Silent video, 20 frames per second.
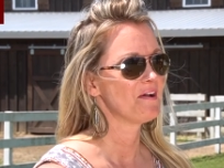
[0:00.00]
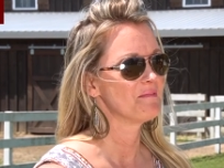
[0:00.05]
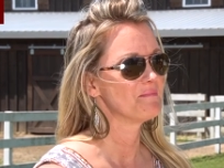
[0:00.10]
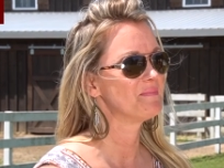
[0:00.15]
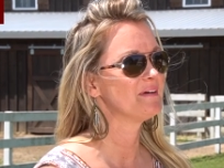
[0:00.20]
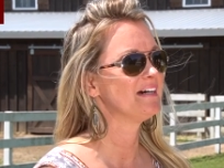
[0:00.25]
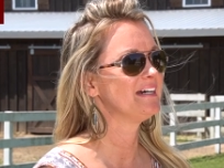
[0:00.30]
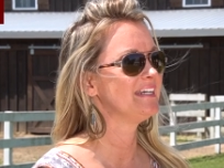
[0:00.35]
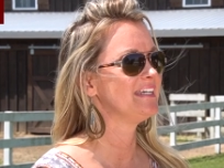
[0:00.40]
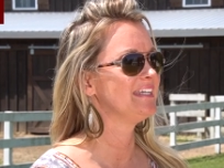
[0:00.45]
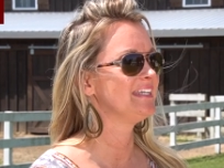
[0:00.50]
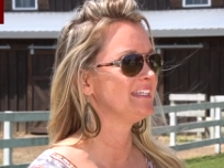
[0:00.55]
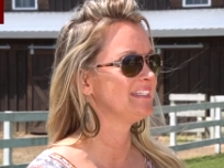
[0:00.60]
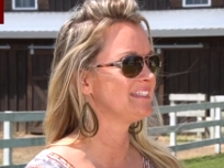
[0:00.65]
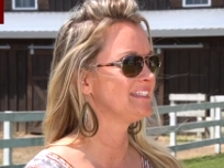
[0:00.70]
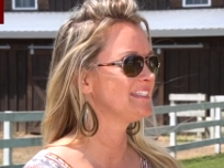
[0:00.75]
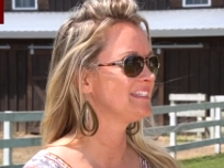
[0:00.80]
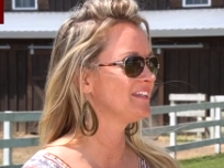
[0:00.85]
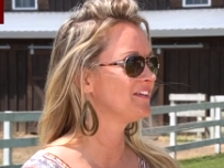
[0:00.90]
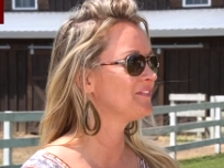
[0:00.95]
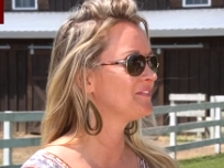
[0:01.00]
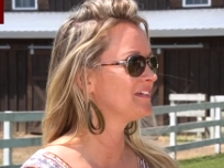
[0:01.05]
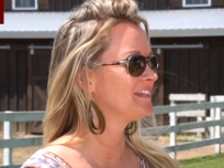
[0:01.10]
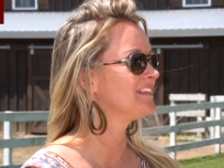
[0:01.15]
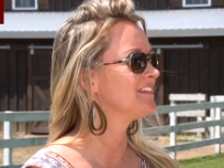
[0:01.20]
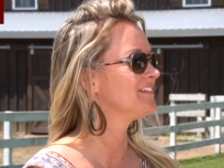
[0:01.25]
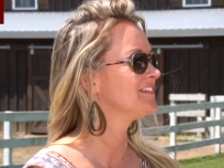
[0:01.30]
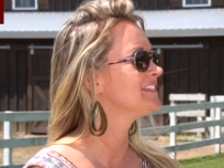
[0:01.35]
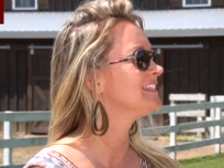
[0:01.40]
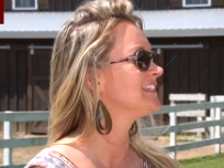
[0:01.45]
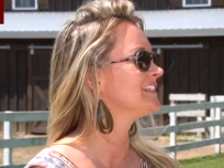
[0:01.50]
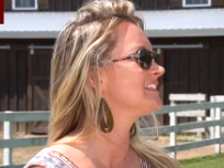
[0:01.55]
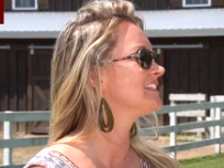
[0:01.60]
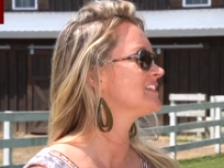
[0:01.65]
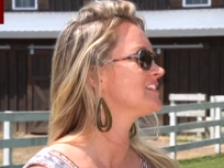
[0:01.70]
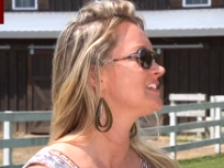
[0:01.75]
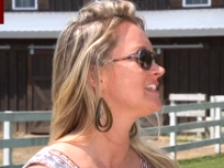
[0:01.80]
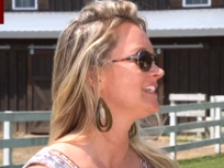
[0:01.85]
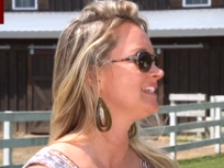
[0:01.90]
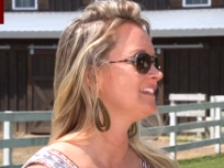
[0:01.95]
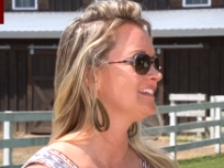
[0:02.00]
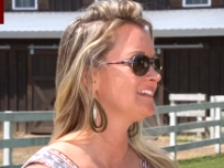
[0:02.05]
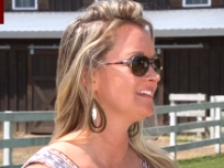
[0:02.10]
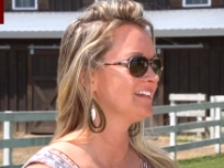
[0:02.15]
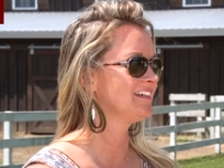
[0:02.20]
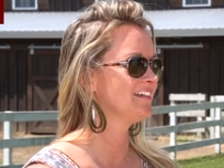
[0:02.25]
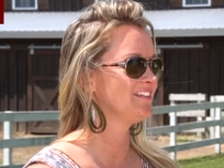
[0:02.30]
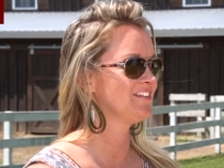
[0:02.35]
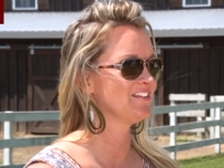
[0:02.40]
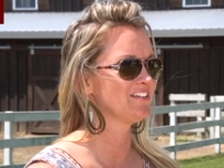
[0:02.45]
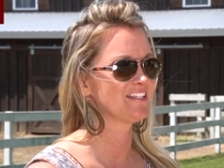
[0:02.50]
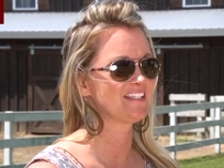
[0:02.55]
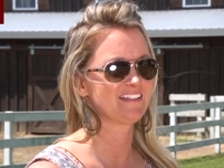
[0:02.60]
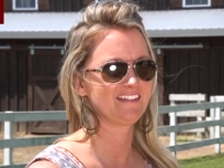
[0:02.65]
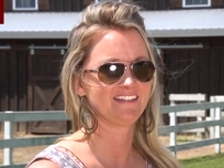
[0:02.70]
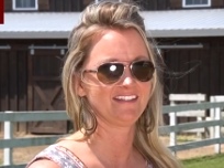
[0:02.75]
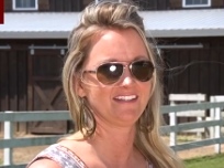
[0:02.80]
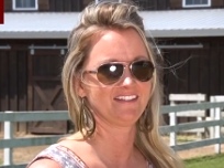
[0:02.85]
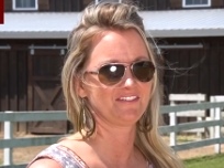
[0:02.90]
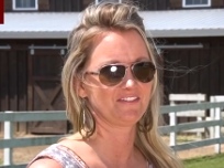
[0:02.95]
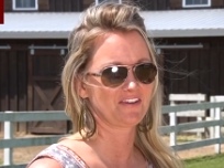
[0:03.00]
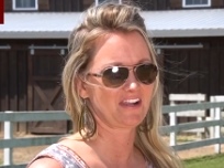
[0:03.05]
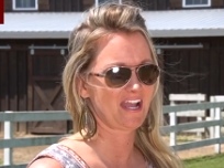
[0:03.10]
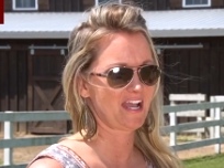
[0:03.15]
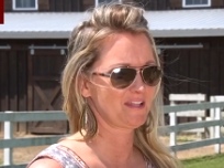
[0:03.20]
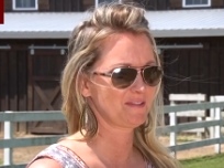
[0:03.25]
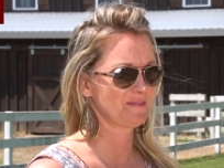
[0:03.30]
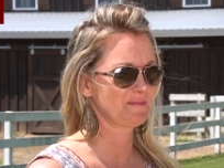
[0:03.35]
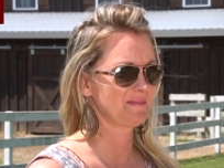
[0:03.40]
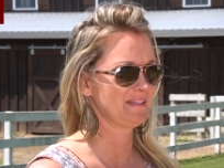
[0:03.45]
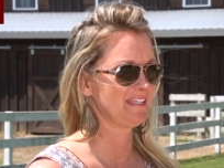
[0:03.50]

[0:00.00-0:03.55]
but it's still one of those things that she understood and grasped.